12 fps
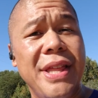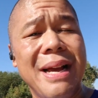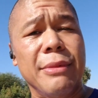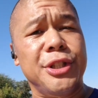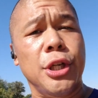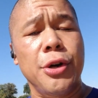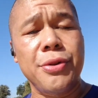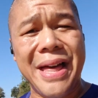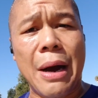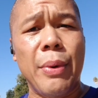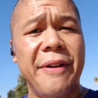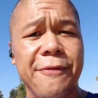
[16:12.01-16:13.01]
I'm going to show you that
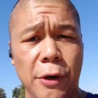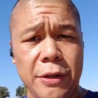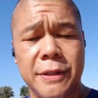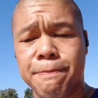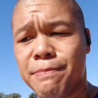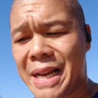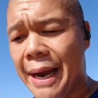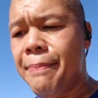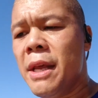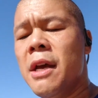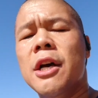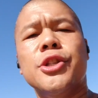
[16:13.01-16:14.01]
way first. Okay,
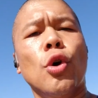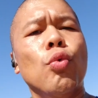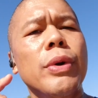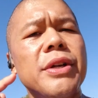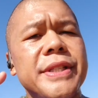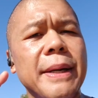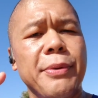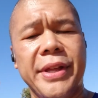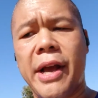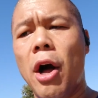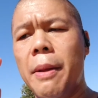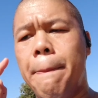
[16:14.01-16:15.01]
so real simple. They
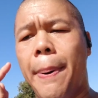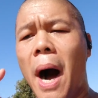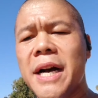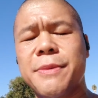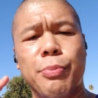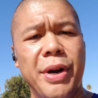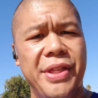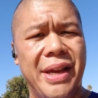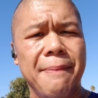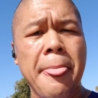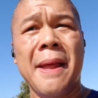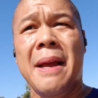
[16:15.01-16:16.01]
call it box breathing
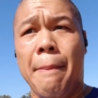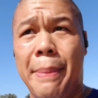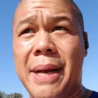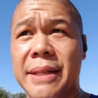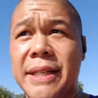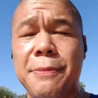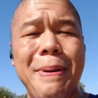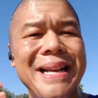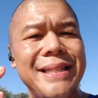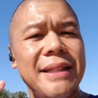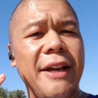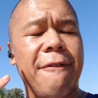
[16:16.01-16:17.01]
because it's
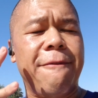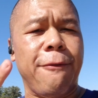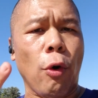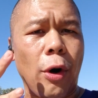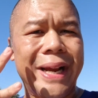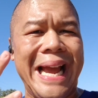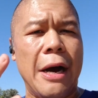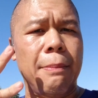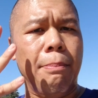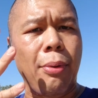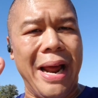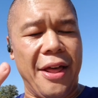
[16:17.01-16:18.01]
basically a 4-count
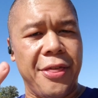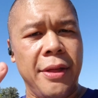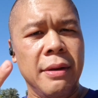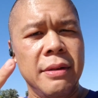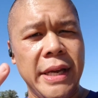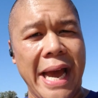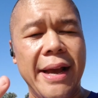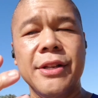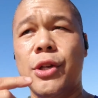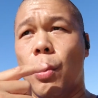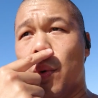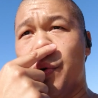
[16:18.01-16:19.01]
breath. Okay, so
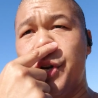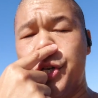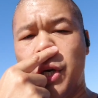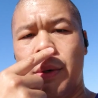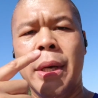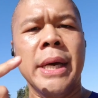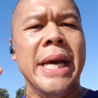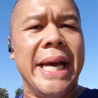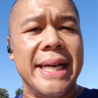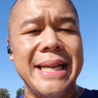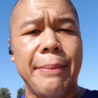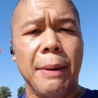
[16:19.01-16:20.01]
what we're going to do
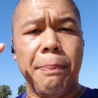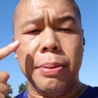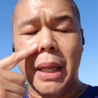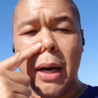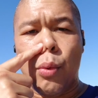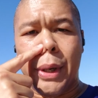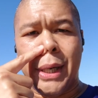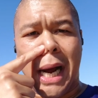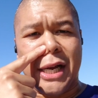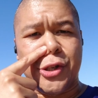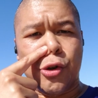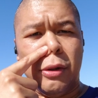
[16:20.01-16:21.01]
is I'm going to plug one
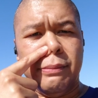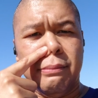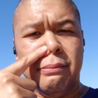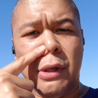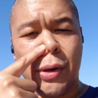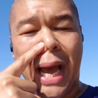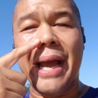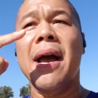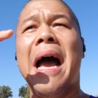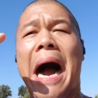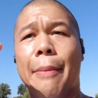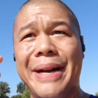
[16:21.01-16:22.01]
nostril. Okay,
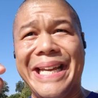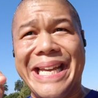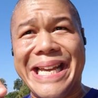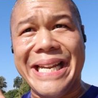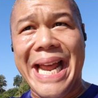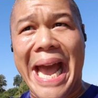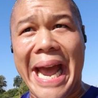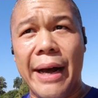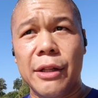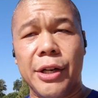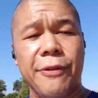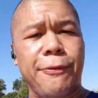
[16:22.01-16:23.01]
I'm going to inhale
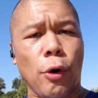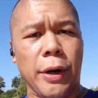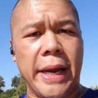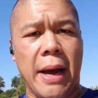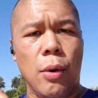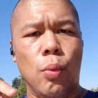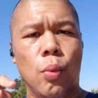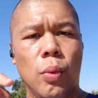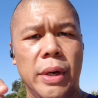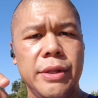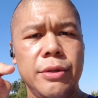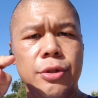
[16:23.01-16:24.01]
on a 4 count.
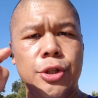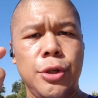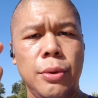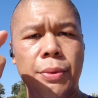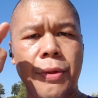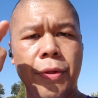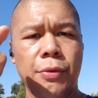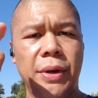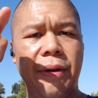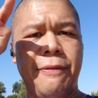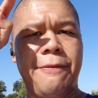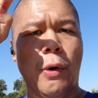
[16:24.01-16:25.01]
1, 2, 3,
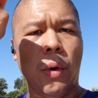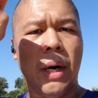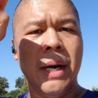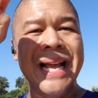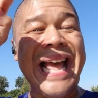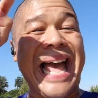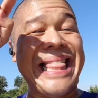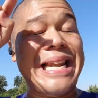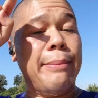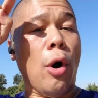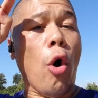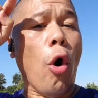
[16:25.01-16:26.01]
4, and then I'm
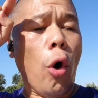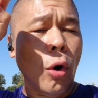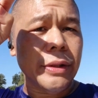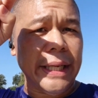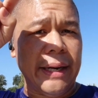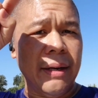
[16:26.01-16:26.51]
going to hold it.